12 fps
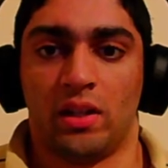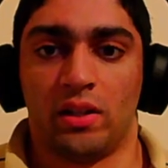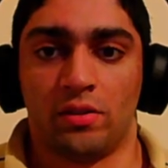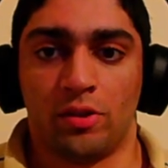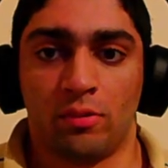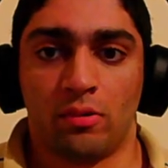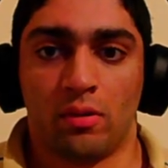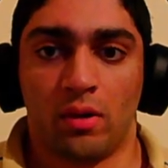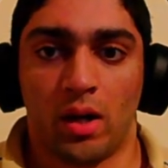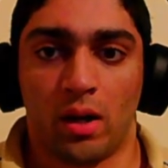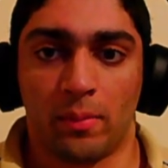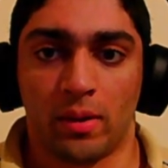In
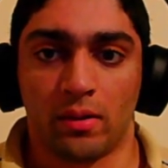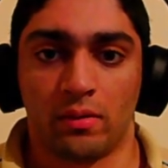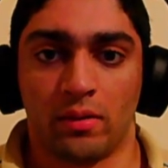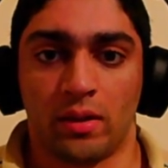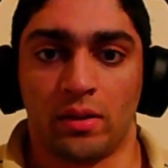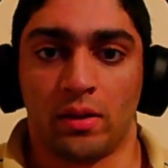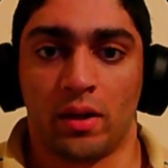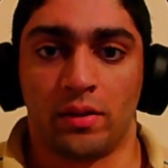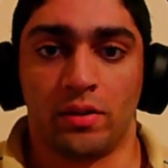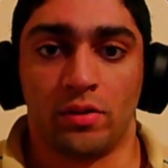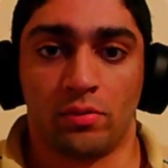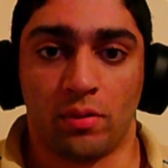Yokohama in
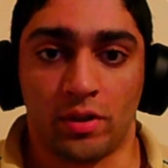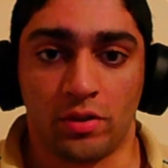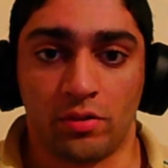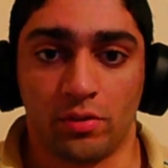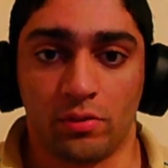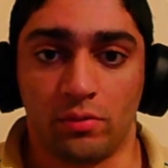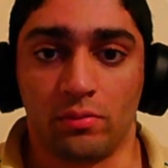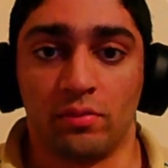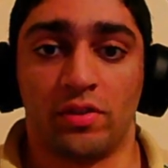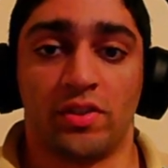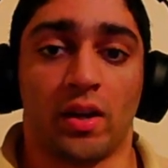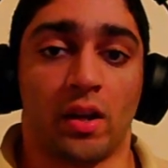1922,
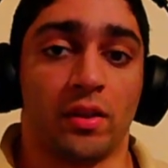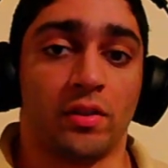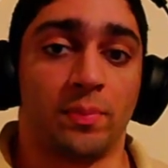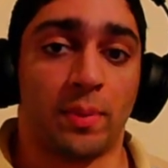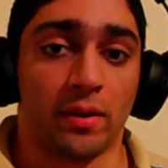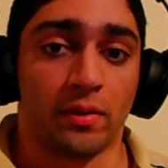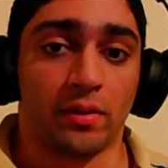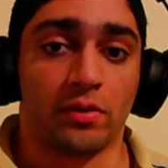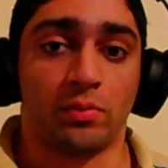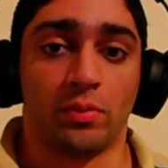Sada's parents